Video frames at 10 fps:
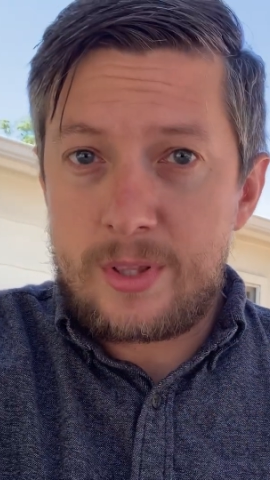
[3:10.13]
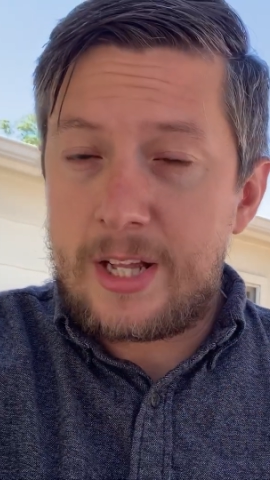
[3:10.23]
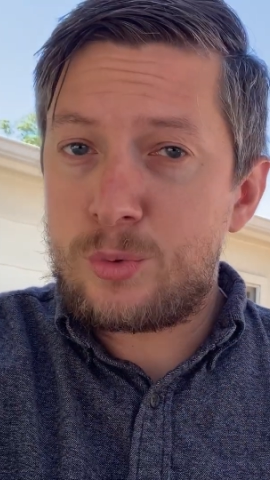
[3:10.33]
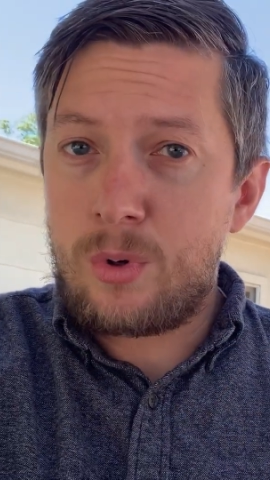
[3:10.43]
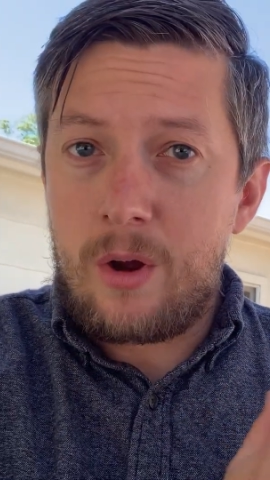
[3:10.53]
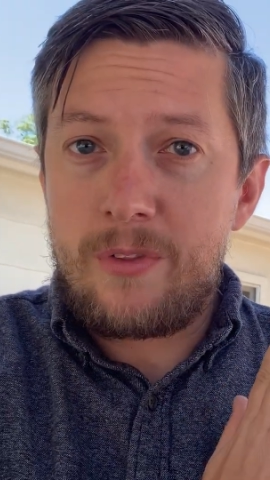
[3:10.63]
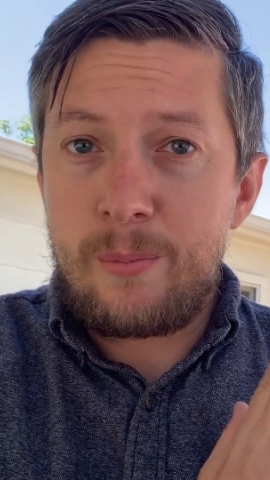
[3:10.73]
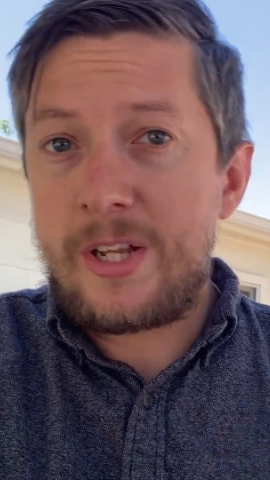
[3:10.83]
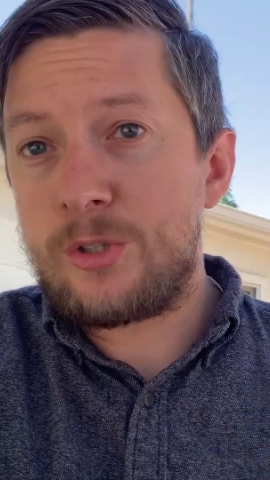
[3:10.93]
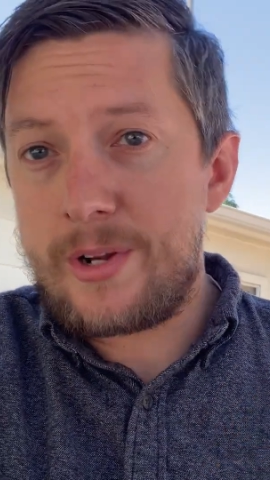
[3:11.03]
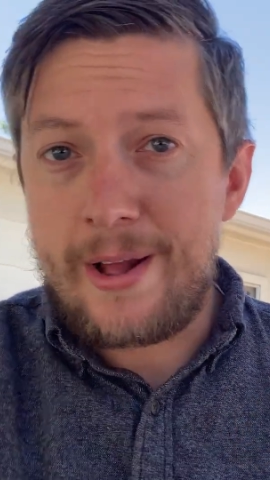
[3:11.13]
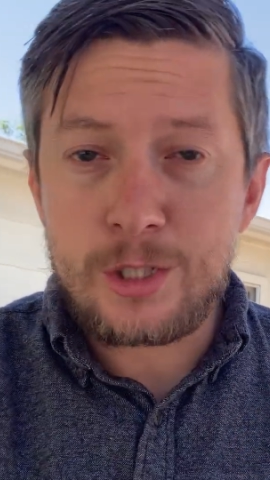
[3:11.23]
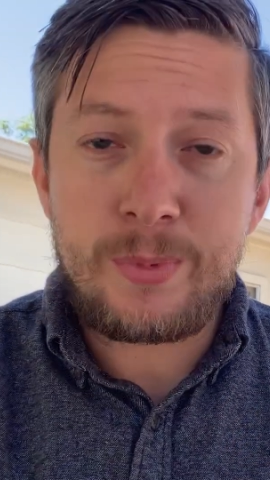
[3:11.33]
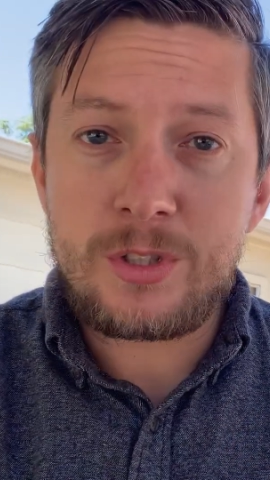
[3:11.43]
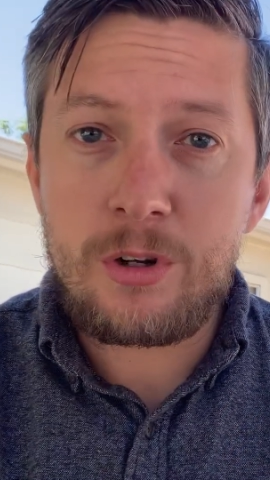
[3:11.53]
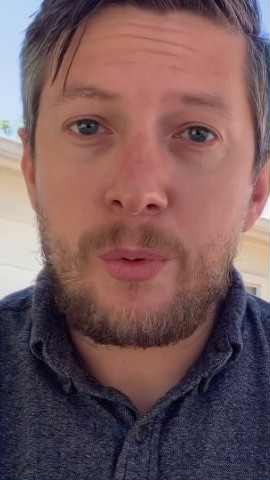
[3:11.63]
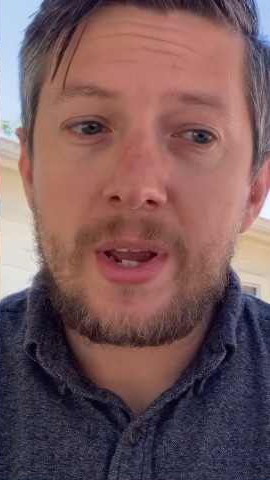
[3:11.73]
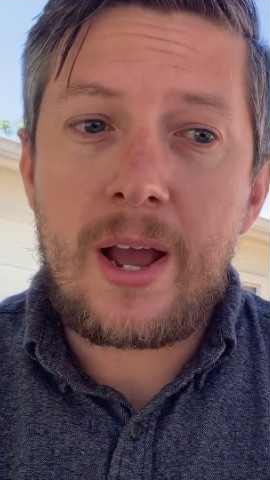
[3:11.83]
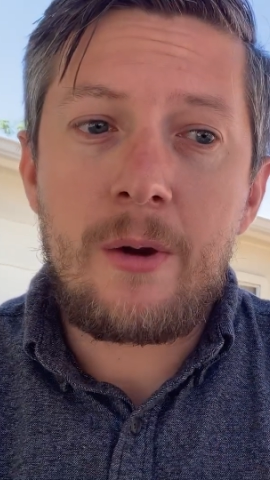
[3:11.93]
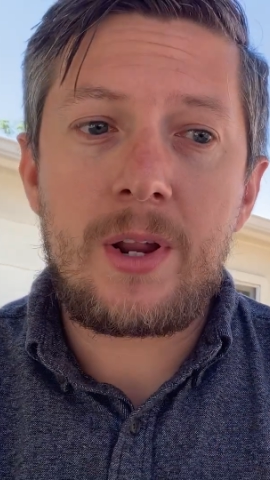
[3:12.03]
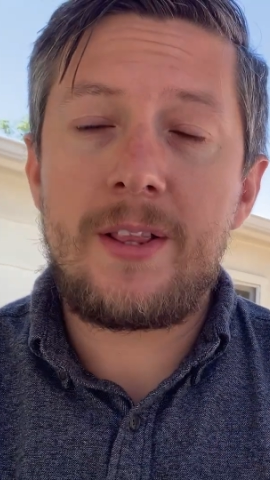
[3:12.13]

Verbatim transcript: That's where all the major announcements are going out.